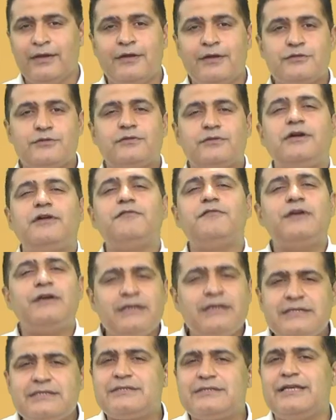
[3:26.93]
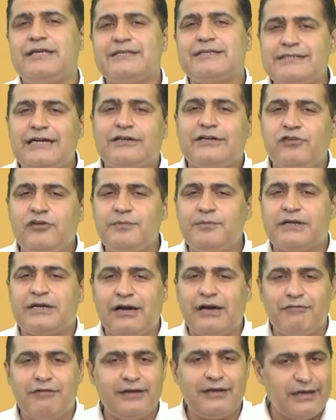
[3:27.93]
So there are various things that we'll be
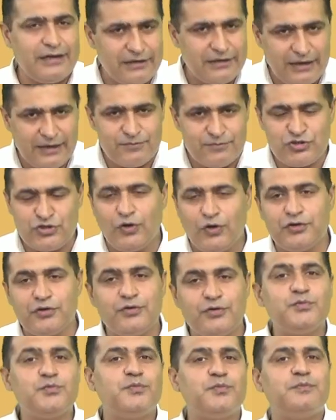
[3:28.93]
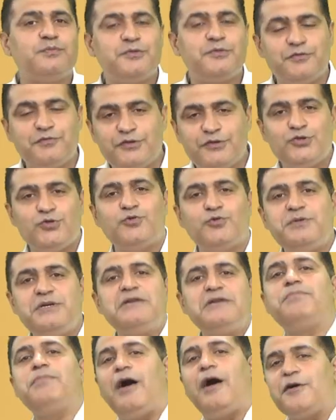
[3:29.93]
covering, and I'm sure, you know, you
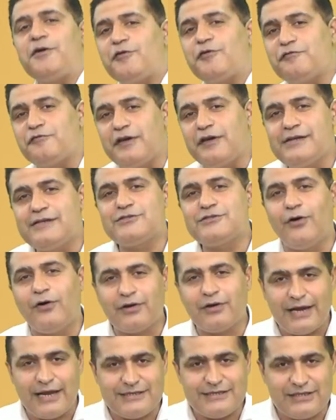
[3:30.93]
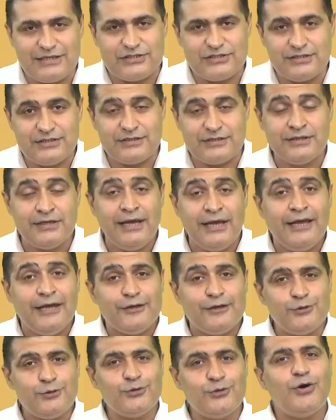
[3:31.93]
being part of various organizations,
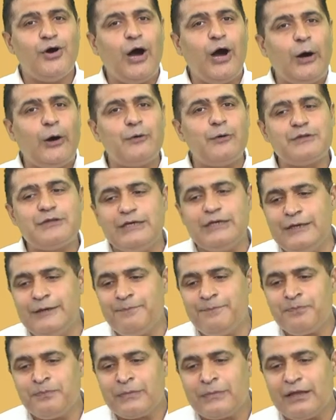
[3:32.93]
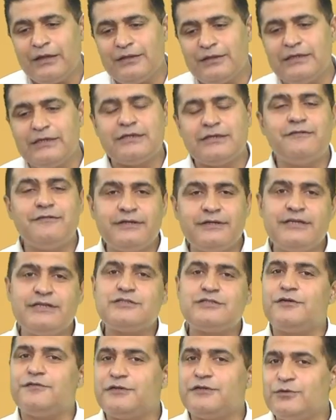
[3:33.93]
you know how the
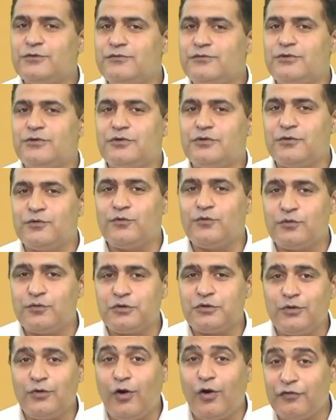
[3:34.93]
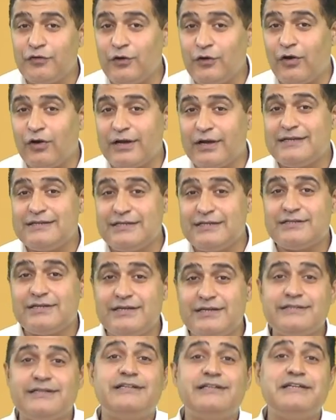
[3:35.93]
governance of an organization
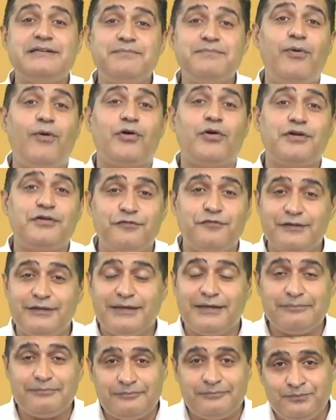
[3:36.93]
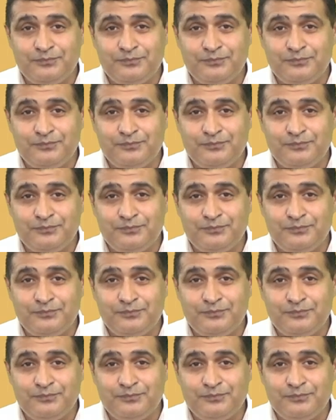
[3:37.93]
is really important for them.